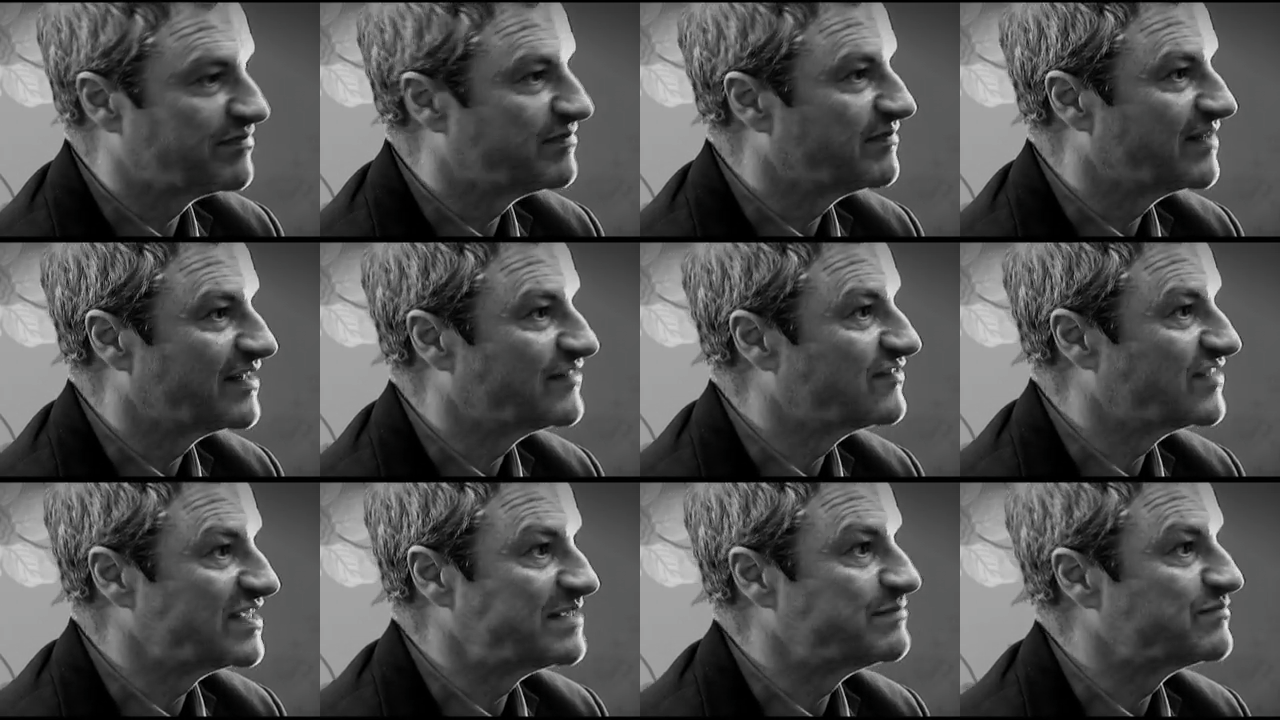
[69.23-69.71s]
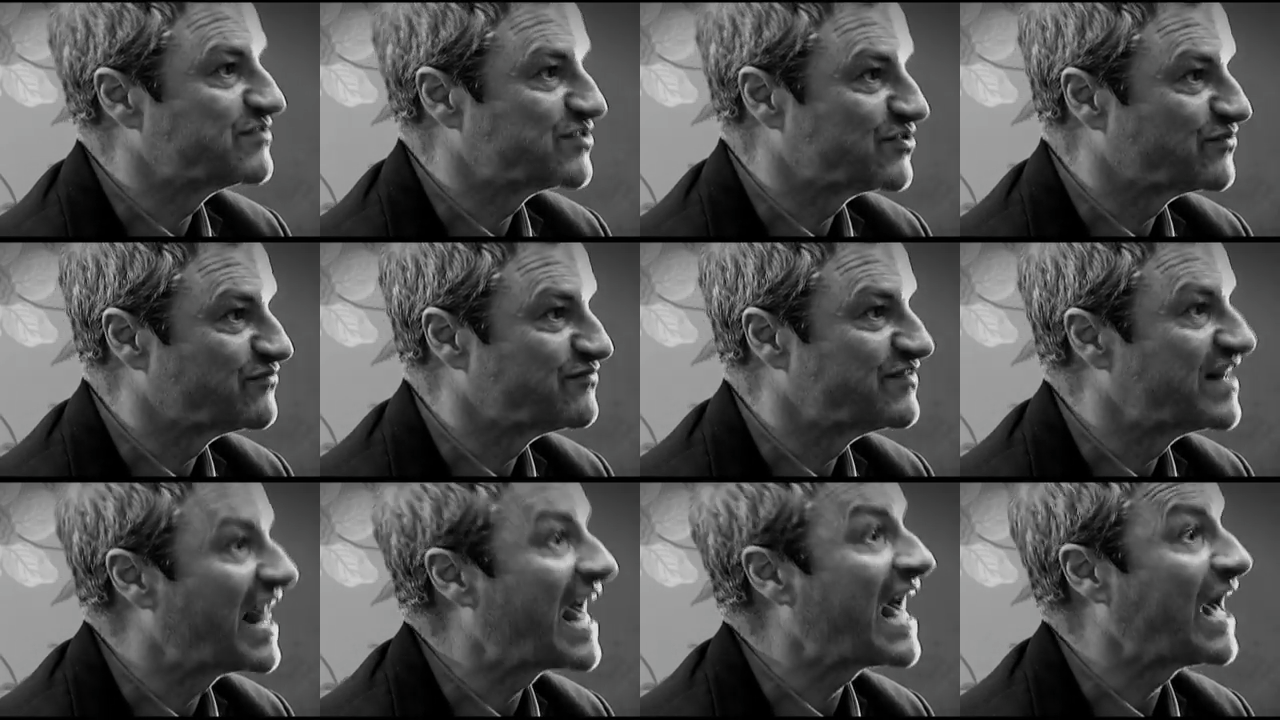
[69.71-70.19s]
the themes
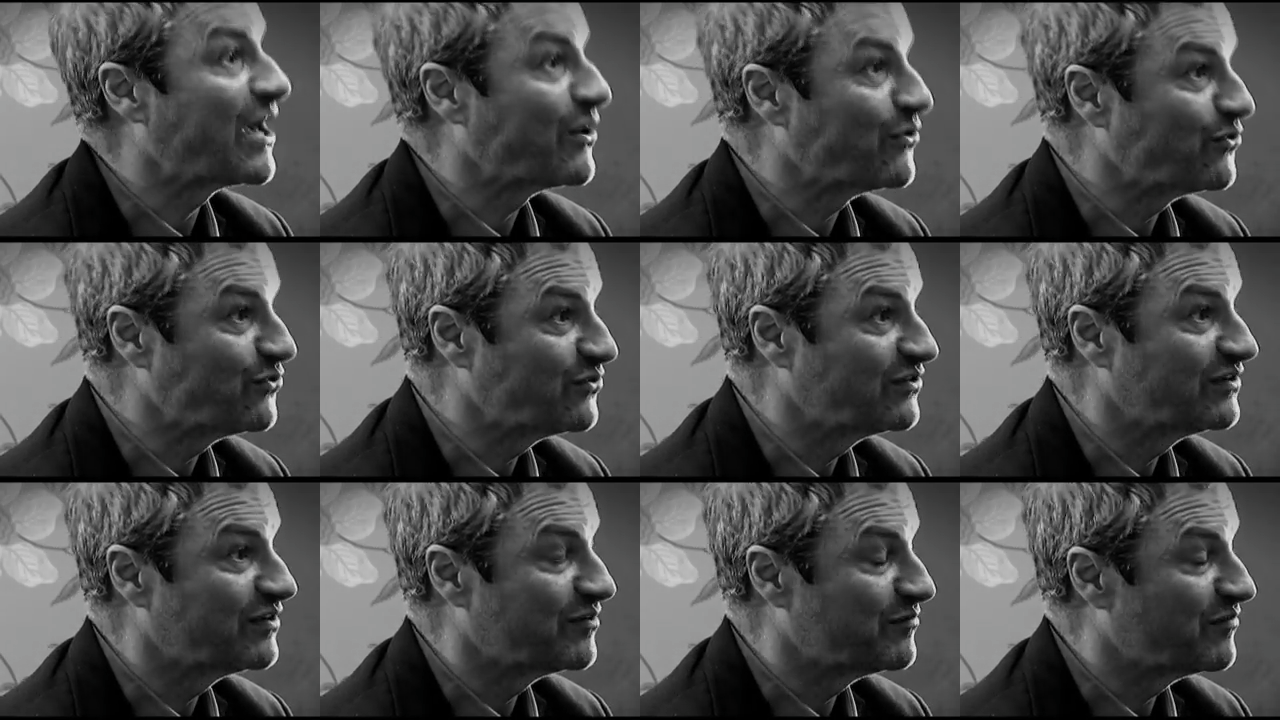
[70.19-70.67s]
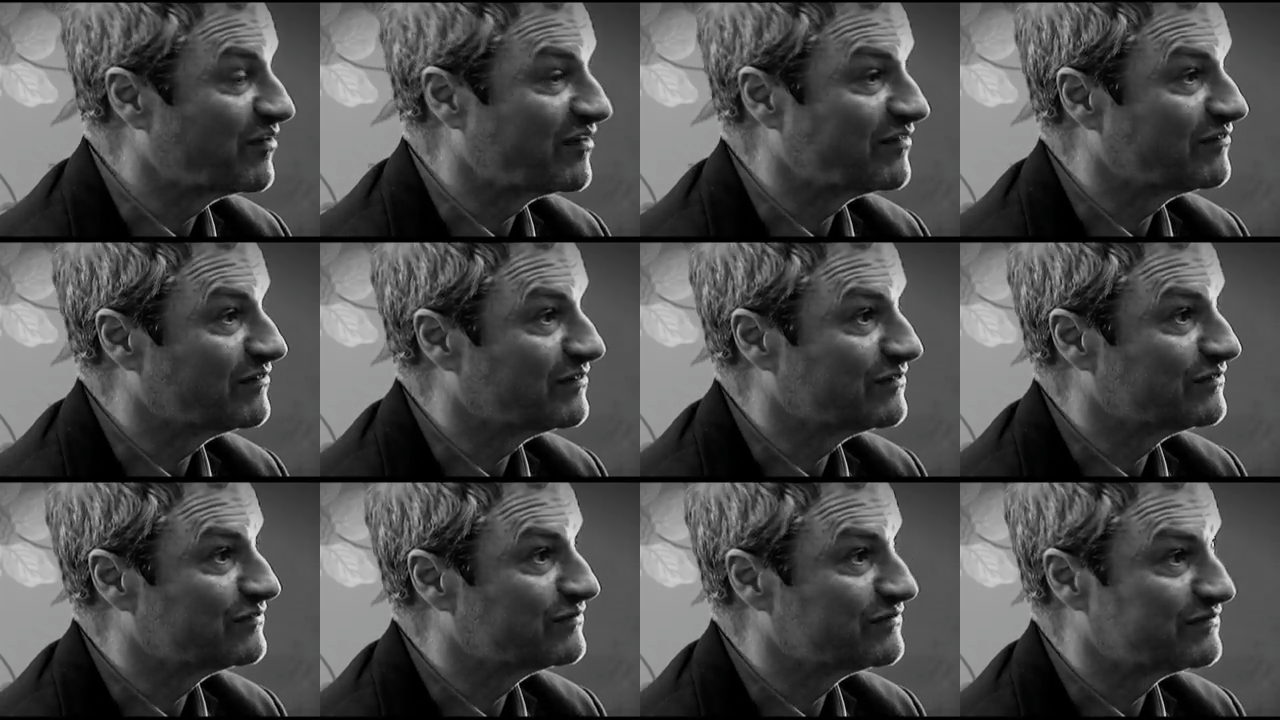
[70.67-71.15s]
of now
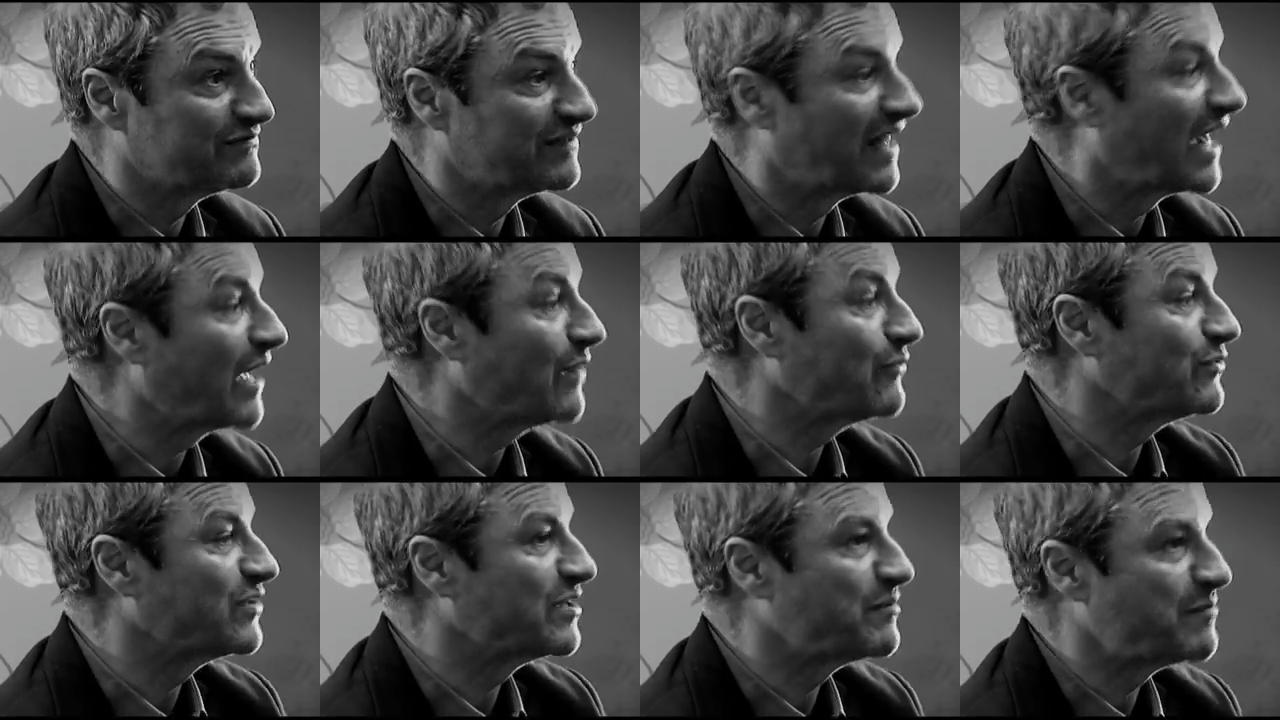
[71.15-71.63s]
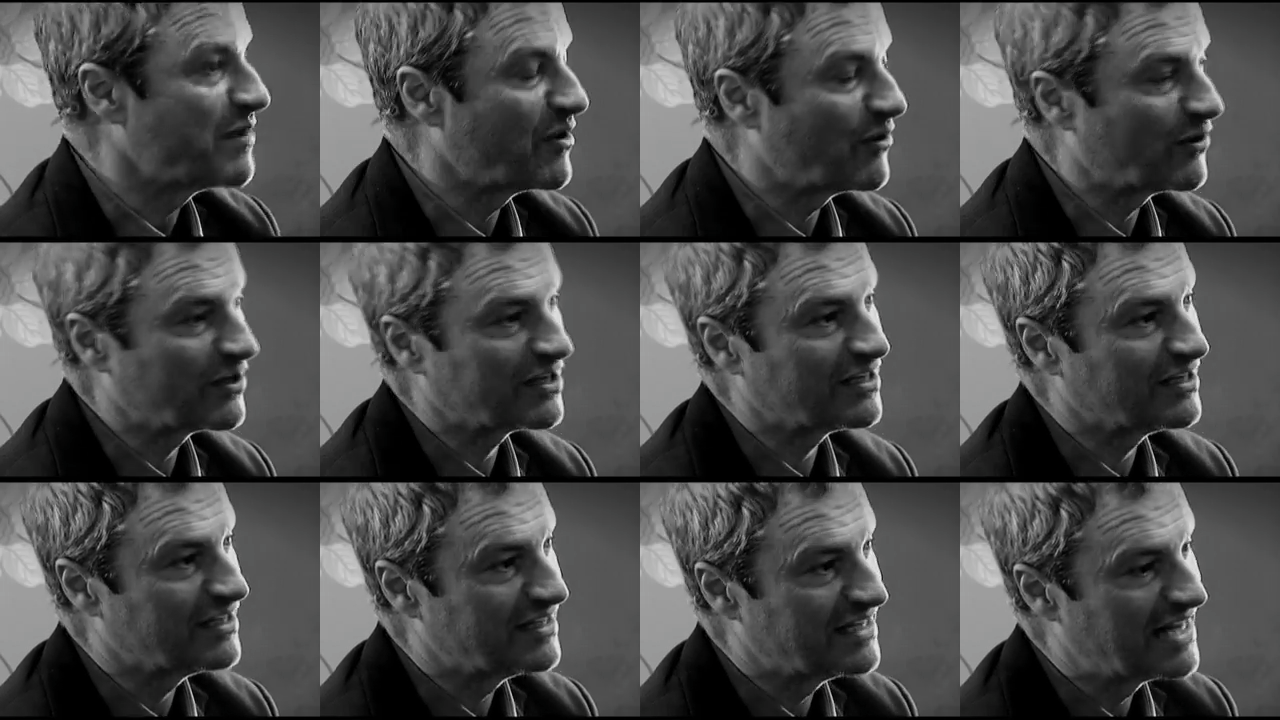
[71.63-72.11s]
in
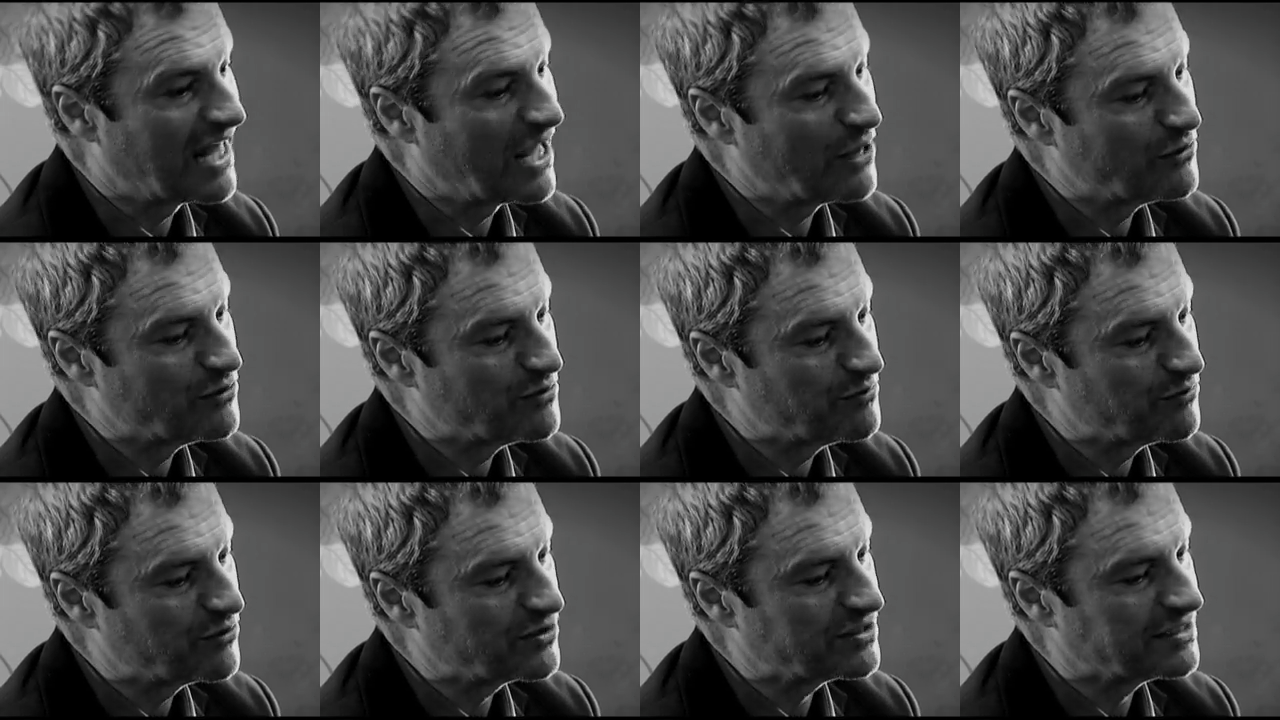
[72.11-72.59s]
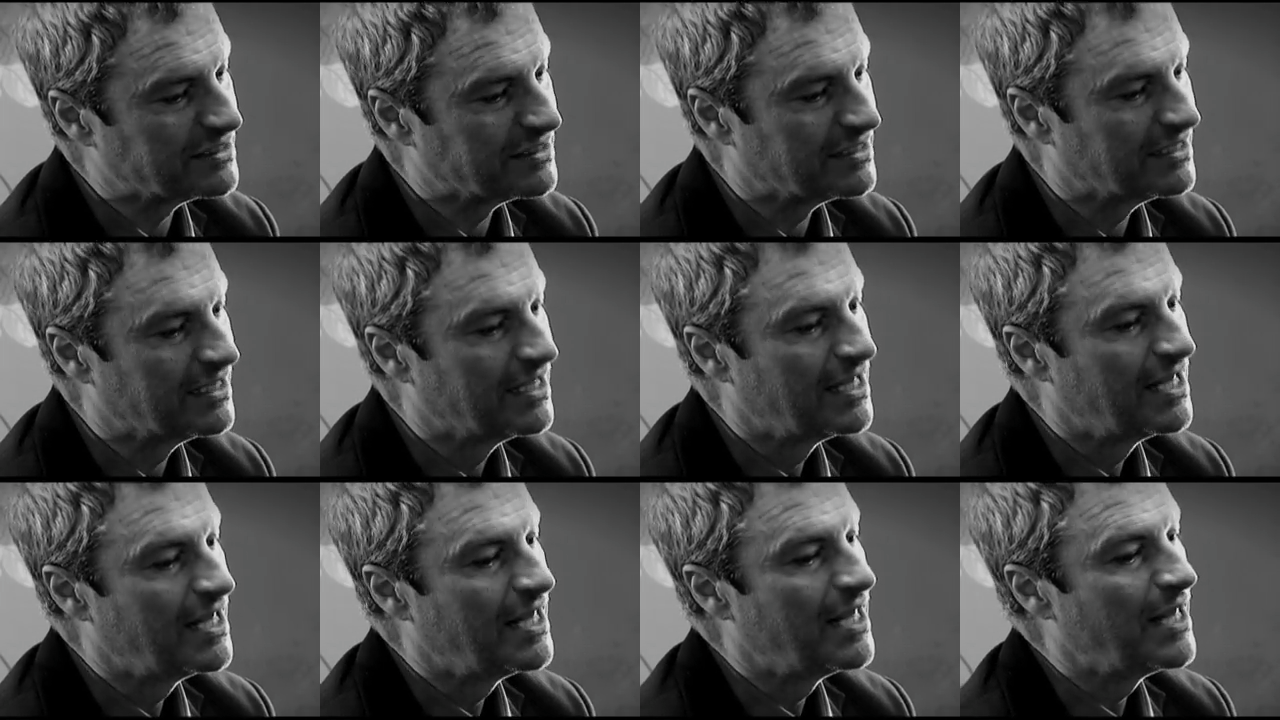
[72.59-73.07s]
America and now in Britain.